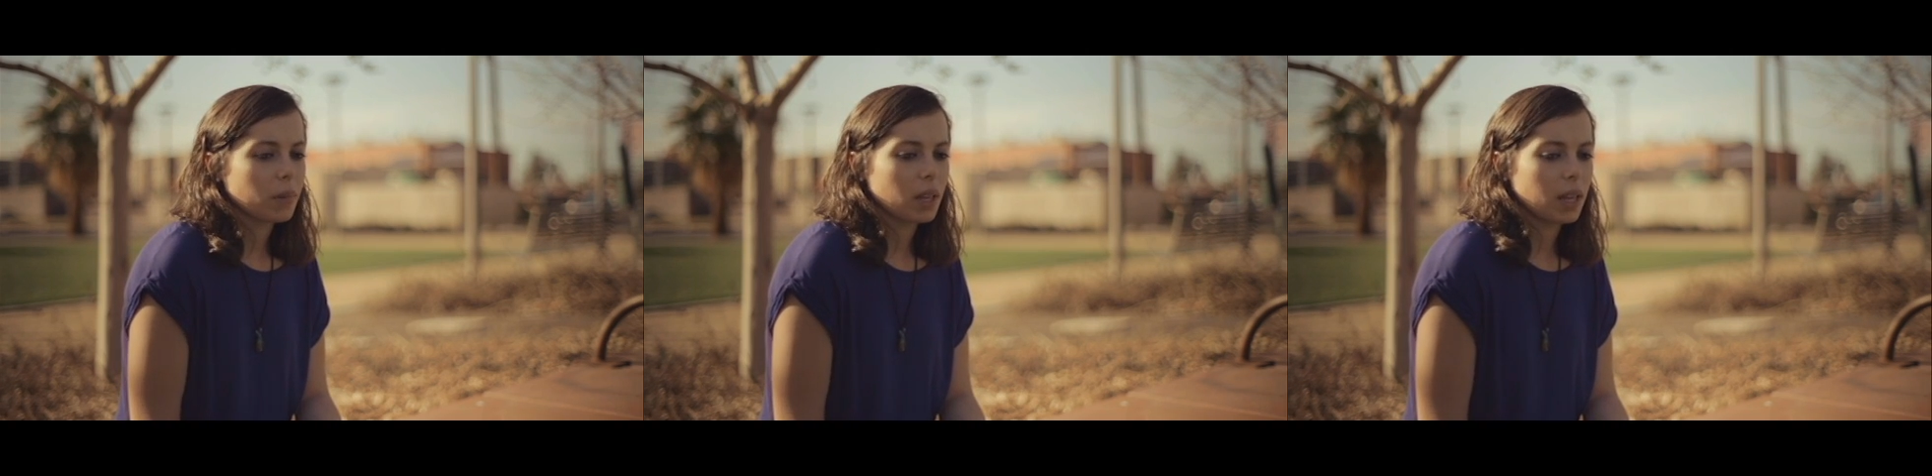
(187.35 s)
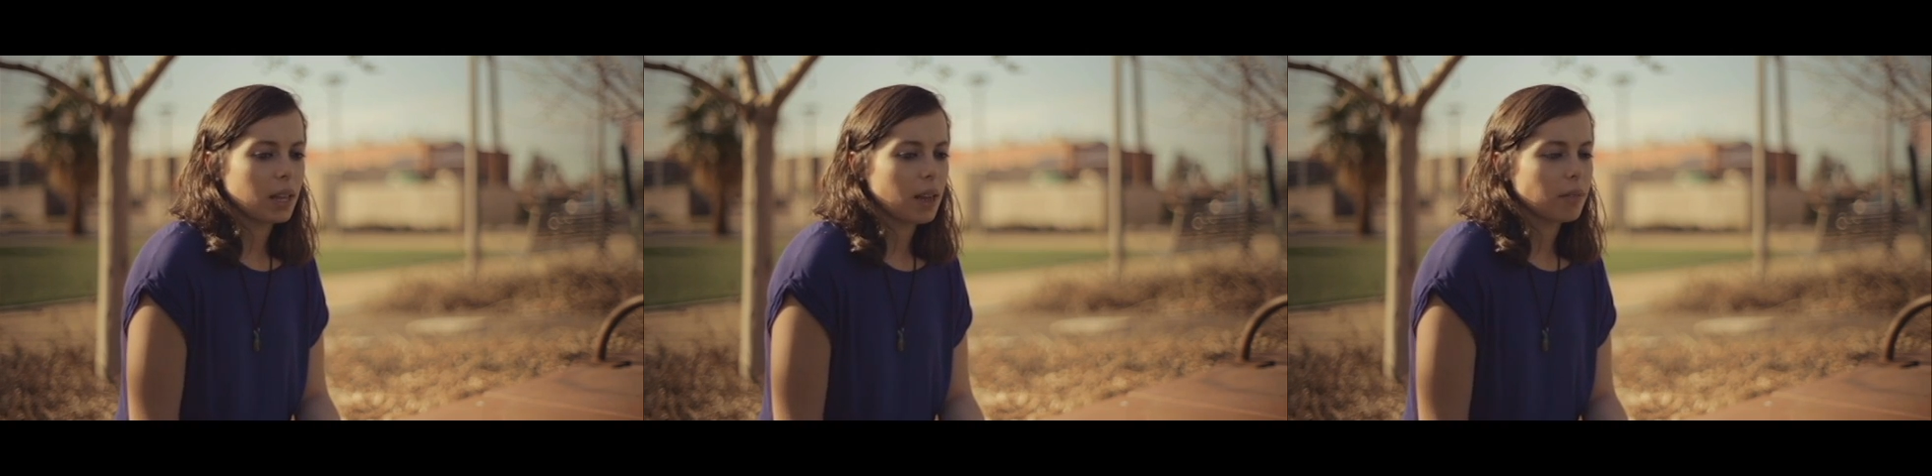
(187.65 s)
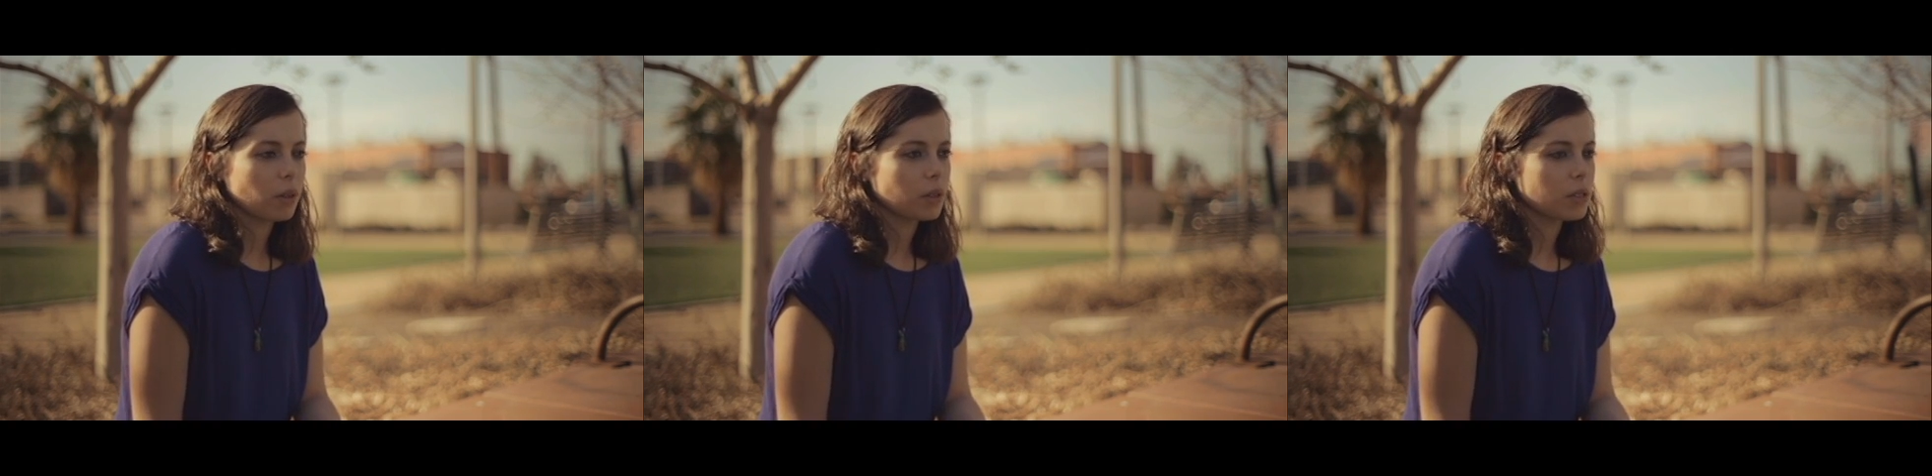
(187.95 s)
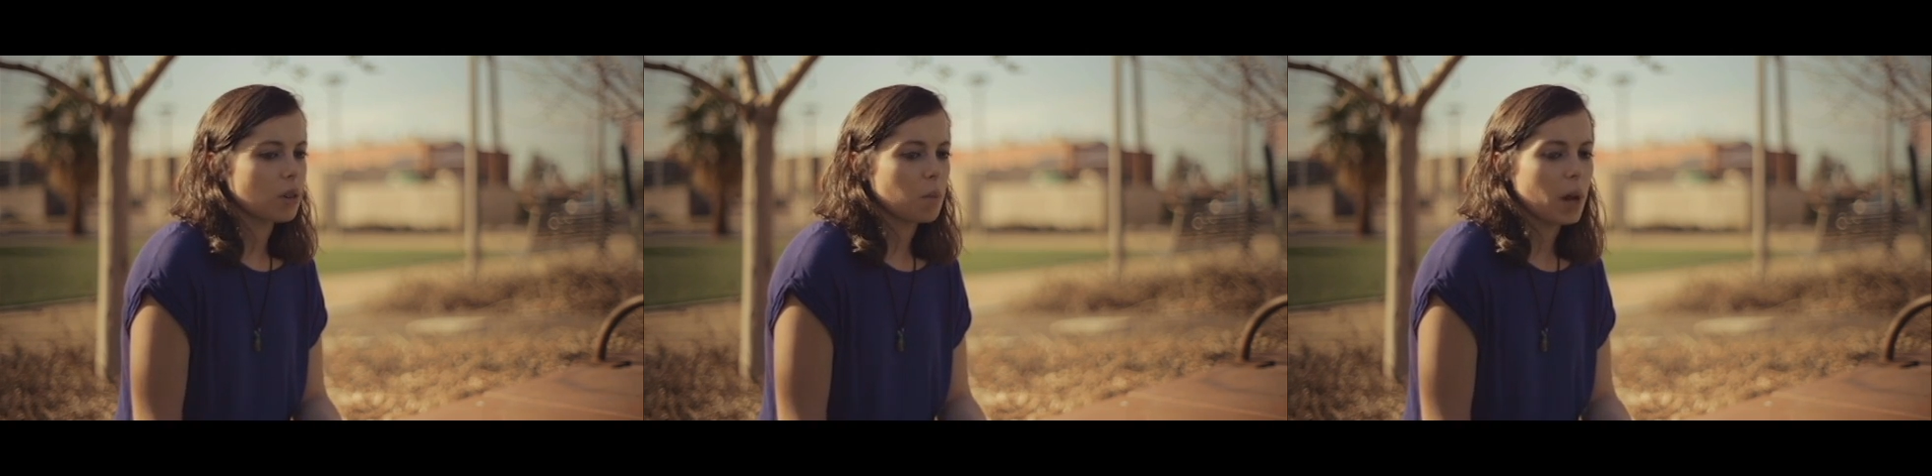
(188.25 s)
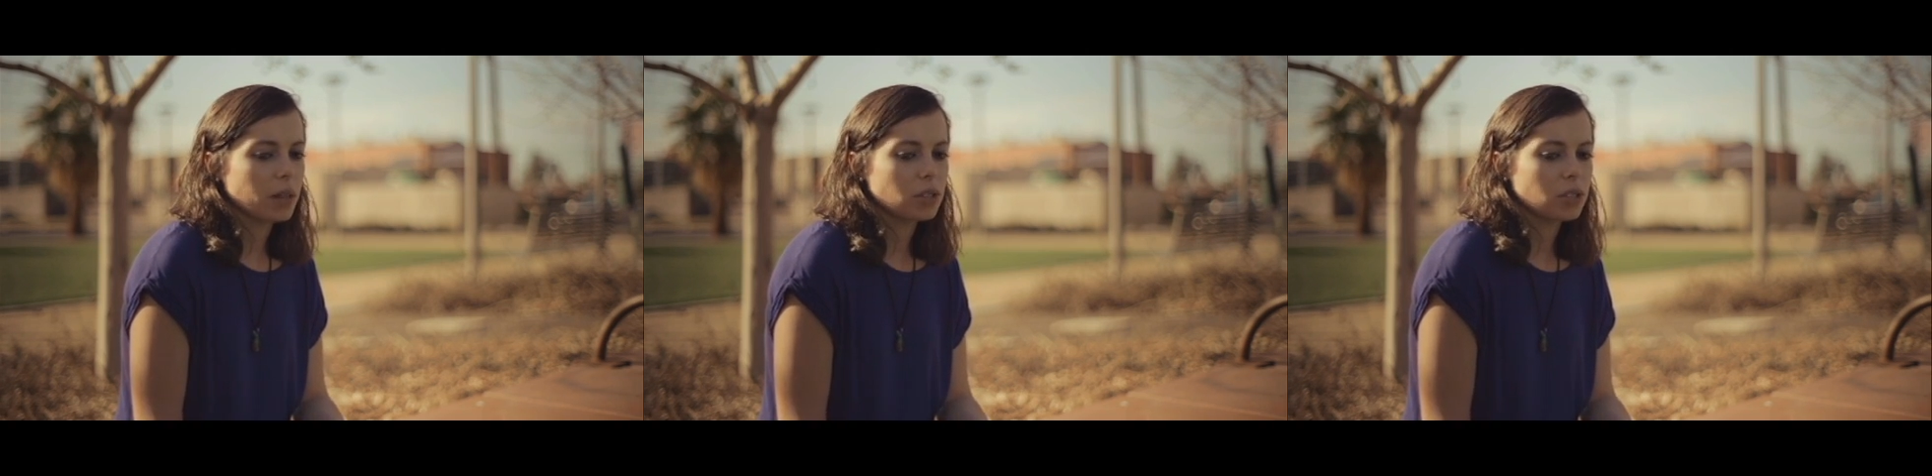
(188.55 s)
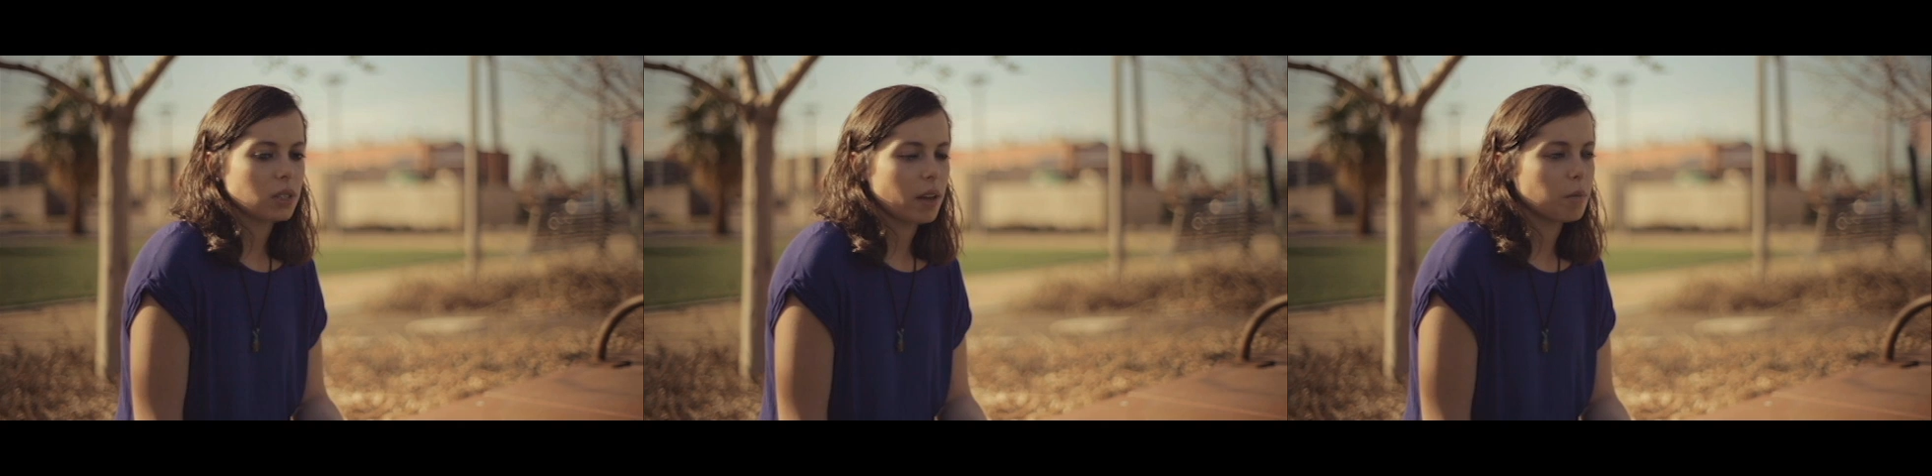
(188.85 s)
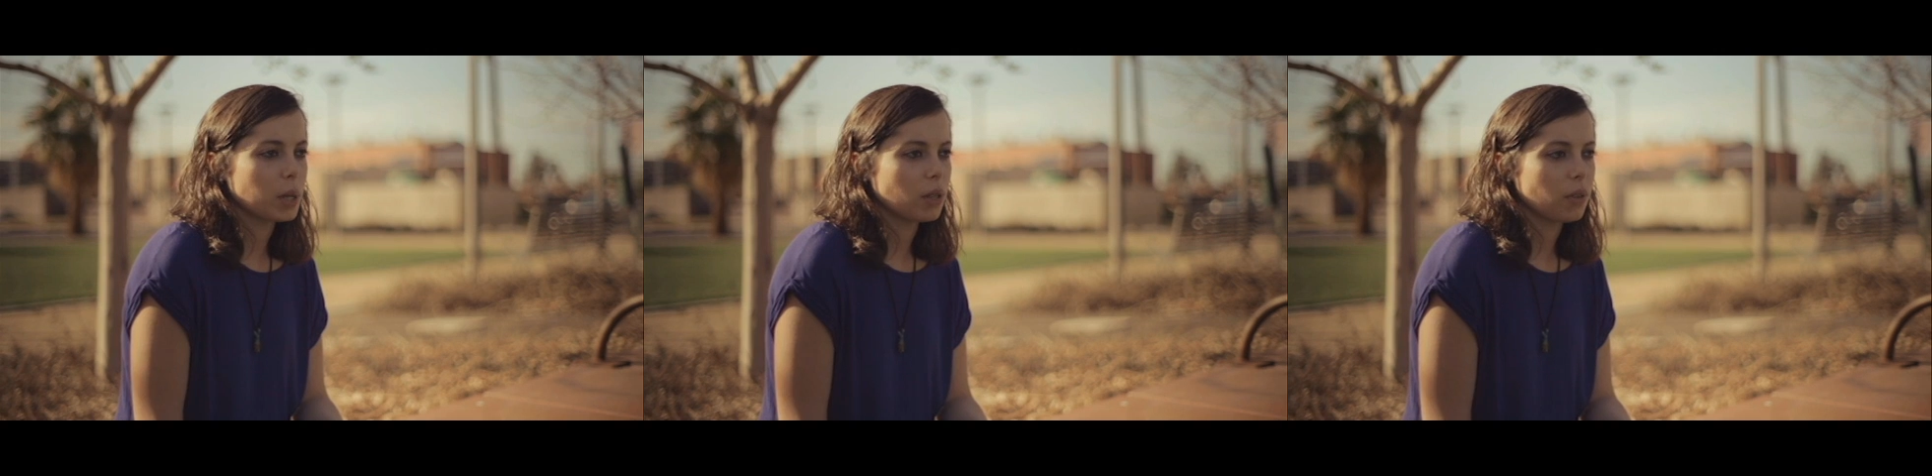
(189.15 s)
And I've learned so much. I've been